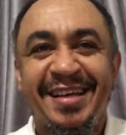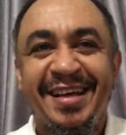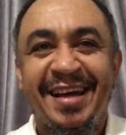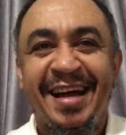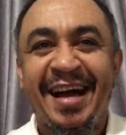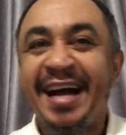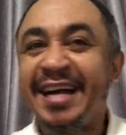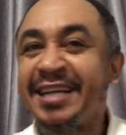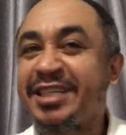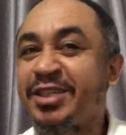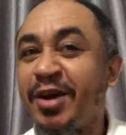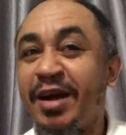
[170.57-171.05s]

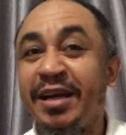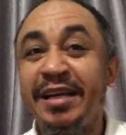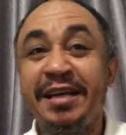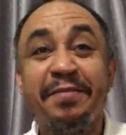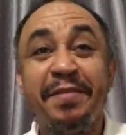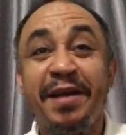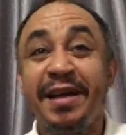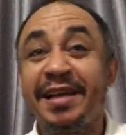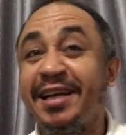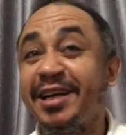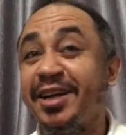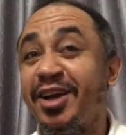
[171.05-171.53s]
Actually
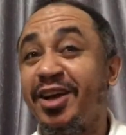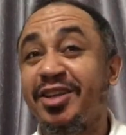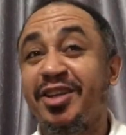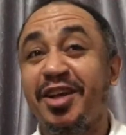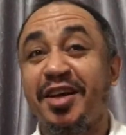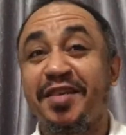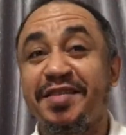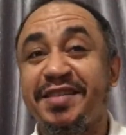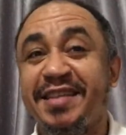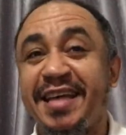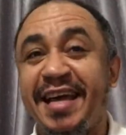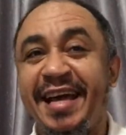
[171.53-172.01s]
made a lot of
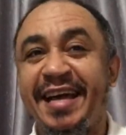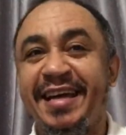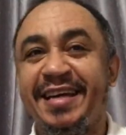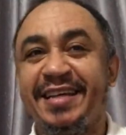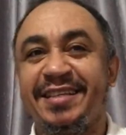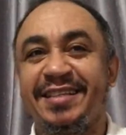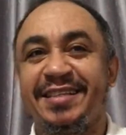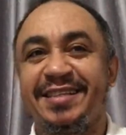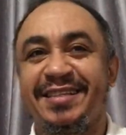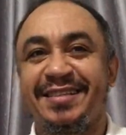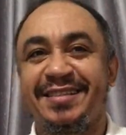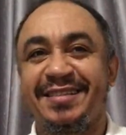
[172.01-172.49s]

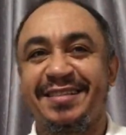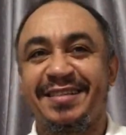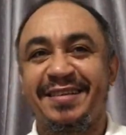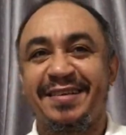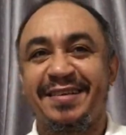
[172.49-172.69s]
sense.